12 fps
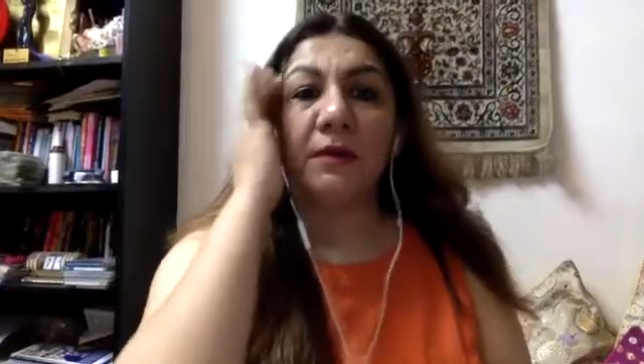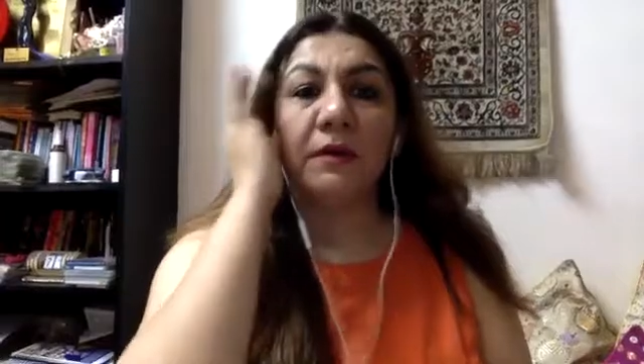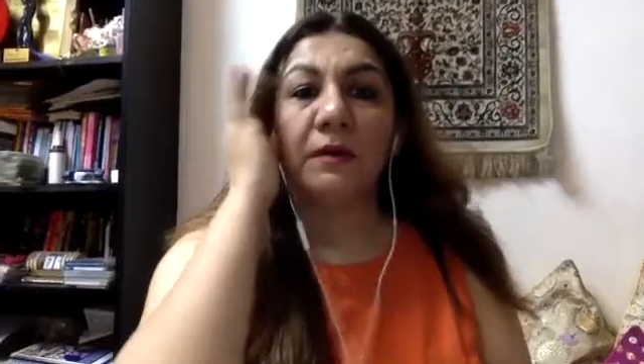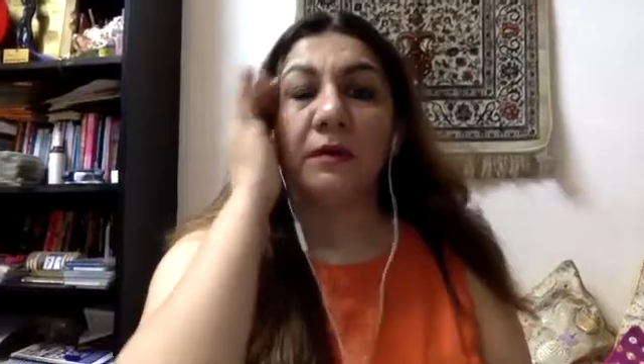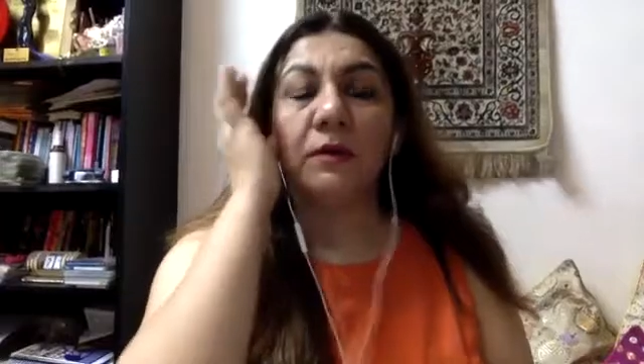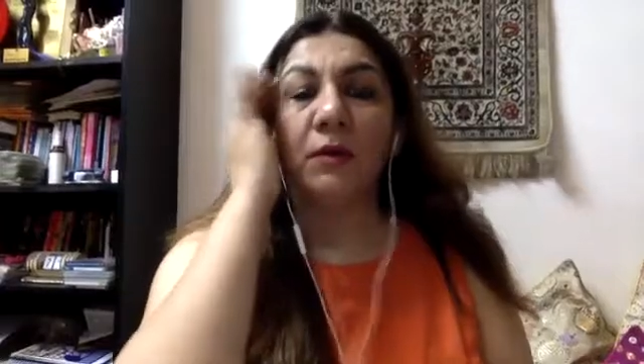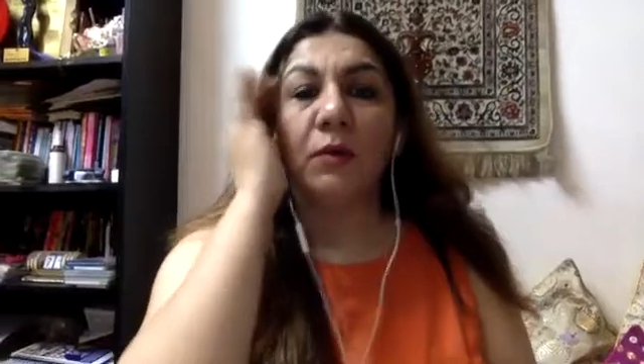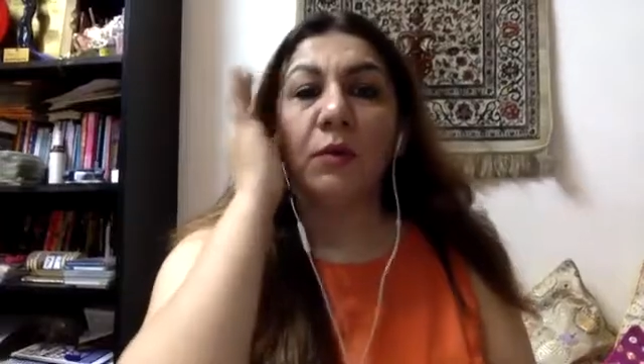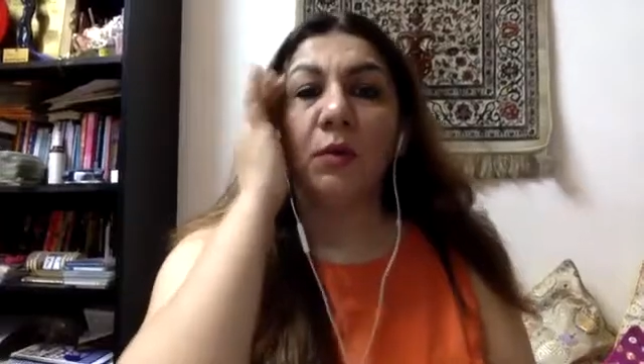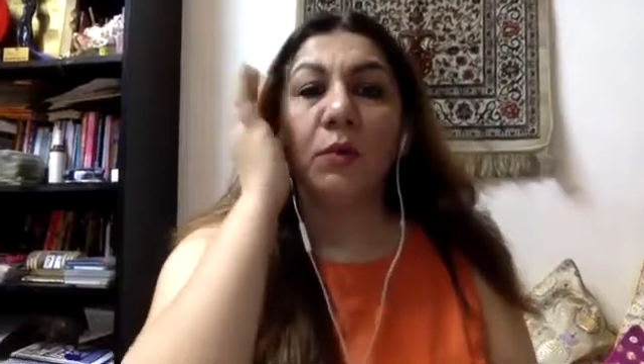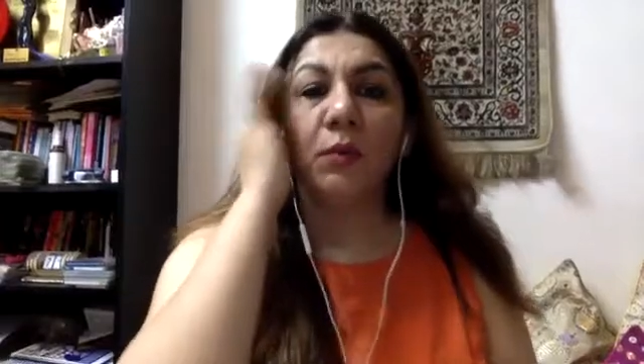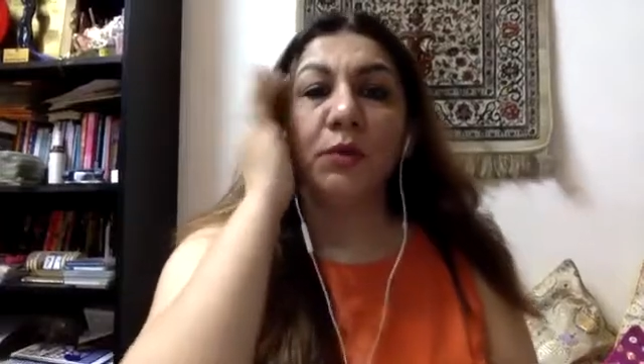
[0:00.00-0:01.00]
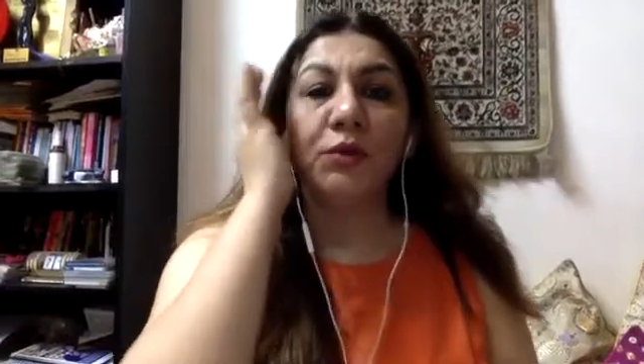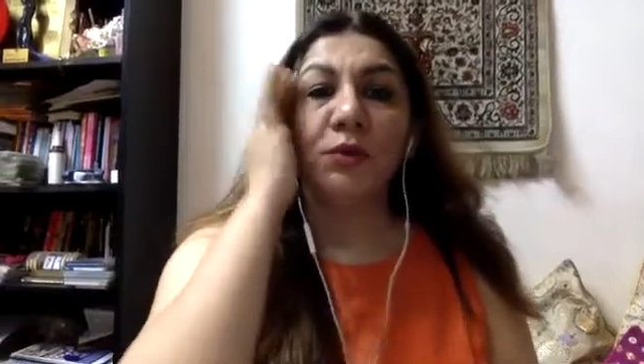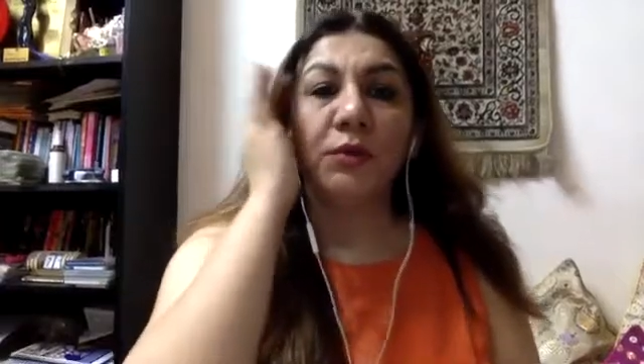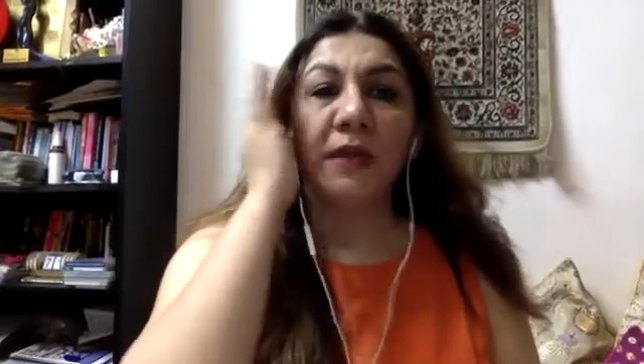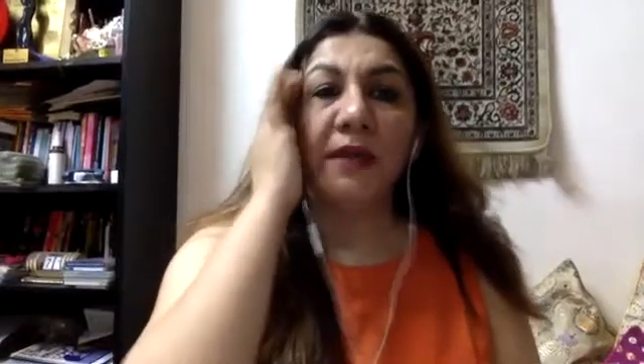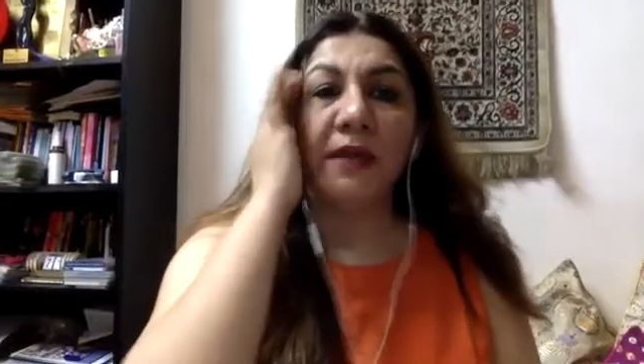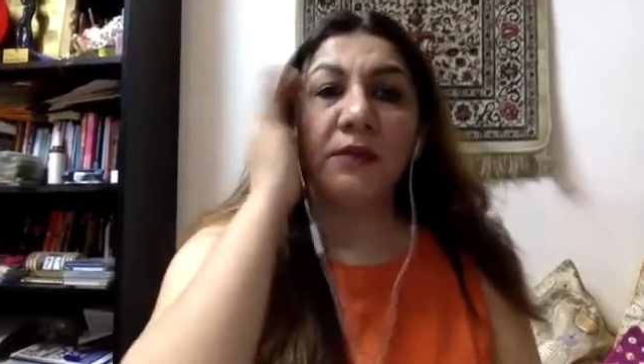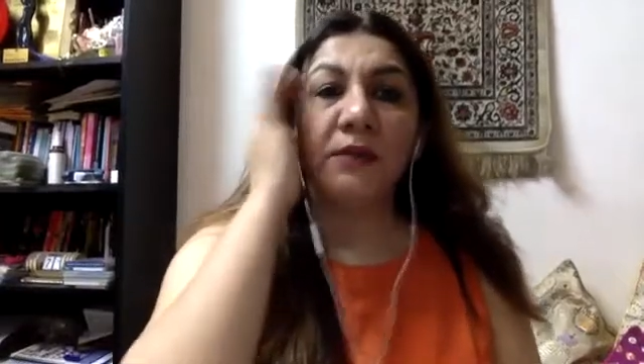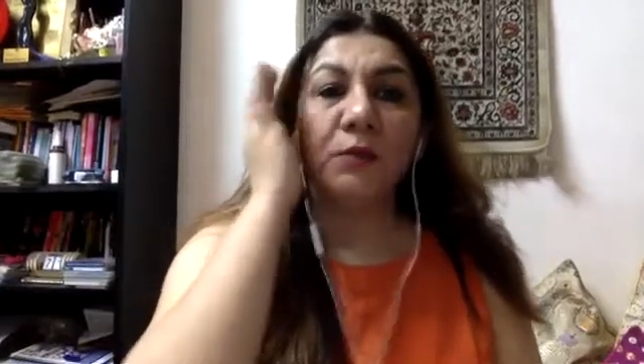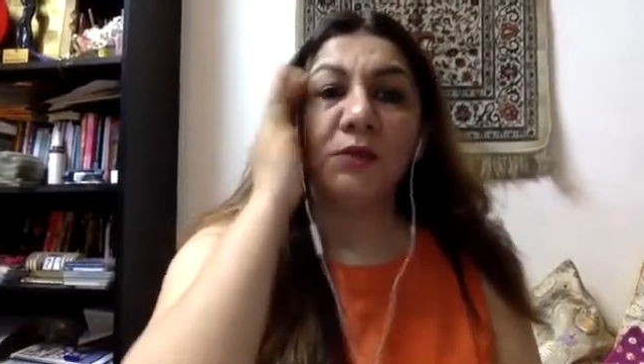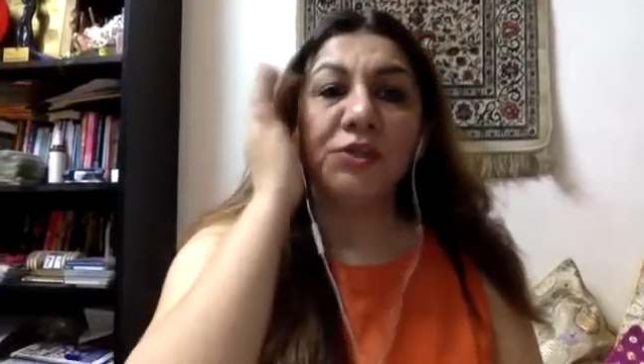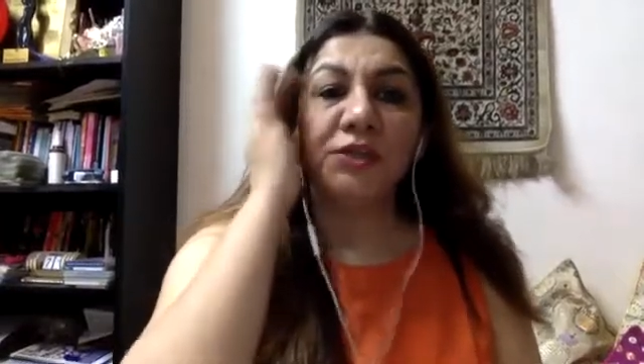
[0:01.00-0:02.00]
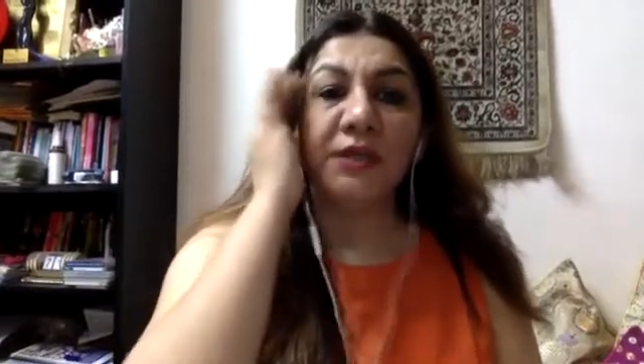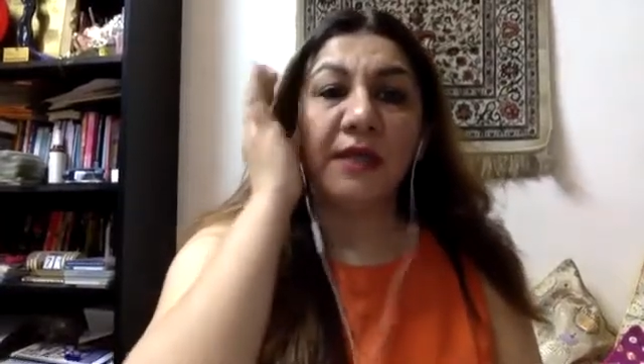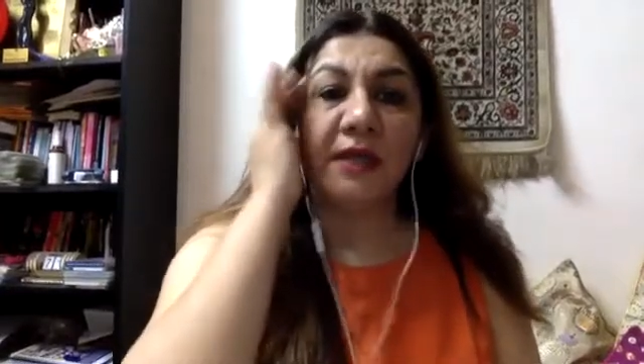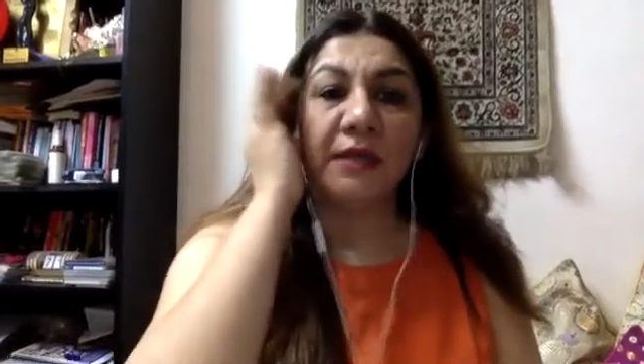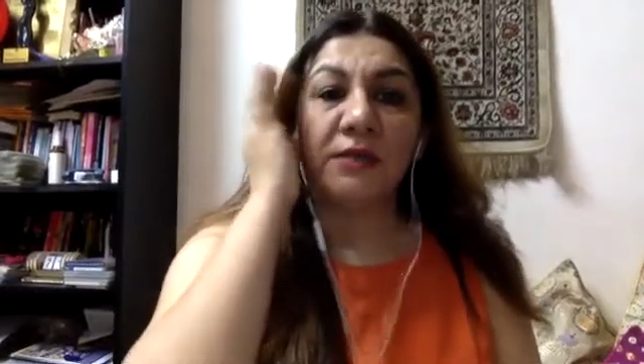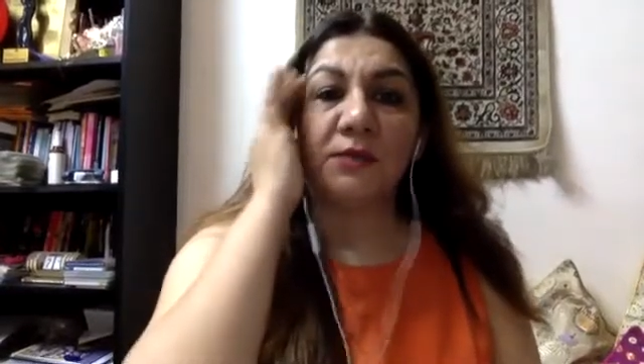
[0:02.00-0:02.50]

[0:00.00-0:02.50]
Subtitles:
her. Who would you like? Who would she like